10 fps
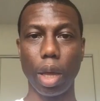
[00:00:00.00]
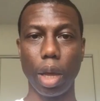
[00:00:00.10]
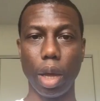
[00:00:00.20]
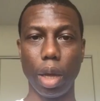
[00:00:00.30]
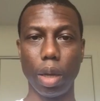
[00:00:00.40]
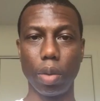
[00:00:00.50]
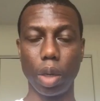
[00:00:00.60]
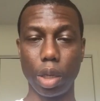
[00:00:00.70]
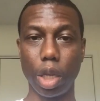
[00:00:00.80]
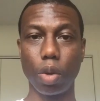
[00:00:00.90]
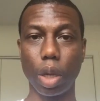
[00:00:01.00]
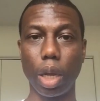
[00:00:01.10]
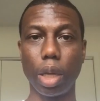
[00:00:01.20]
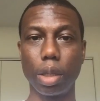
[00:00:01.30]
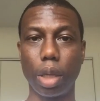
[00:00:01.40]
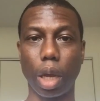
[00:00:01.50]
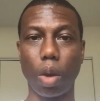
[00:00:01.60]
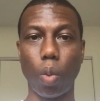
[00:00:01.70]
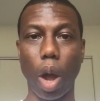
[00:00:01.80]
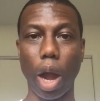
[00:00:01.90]
with a needle gun, take a
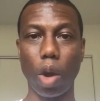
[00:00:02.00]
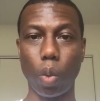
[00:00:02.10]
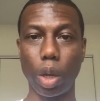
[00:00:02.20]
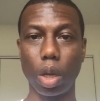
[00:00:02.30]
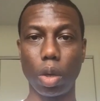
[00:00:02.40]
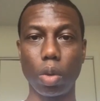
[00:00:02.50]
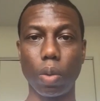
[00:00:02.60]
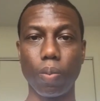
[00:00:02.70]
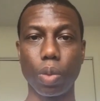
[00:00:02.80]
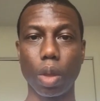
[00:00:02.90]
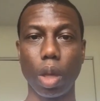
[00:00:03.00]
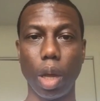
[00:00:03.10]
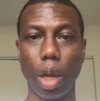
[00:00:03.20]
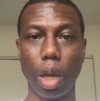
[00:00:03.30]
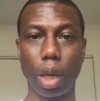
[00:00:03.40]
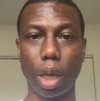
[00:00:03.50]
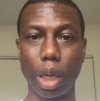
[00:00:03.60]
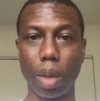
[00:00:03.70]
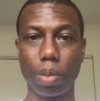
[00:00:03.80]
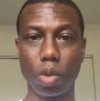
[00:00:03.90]
wire wheel, clean up the